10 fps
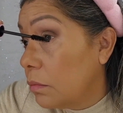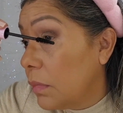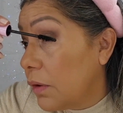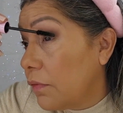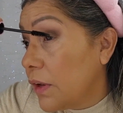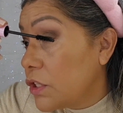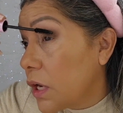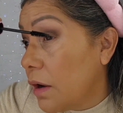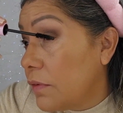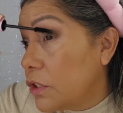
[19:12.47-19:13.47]
my face
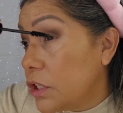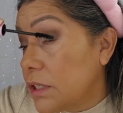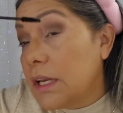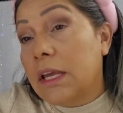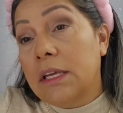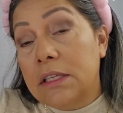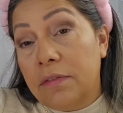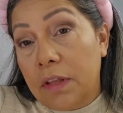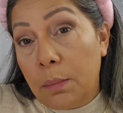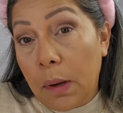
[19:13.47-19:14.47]
covered, just in case
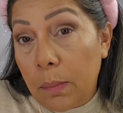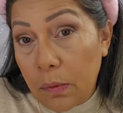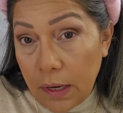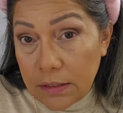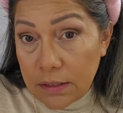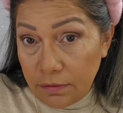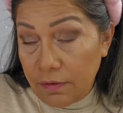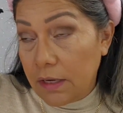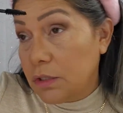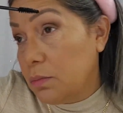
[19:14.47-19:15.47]
if the paparazzi
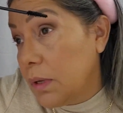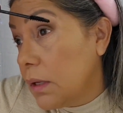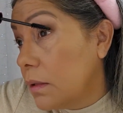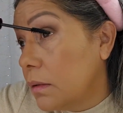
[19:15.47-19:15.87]
finds me.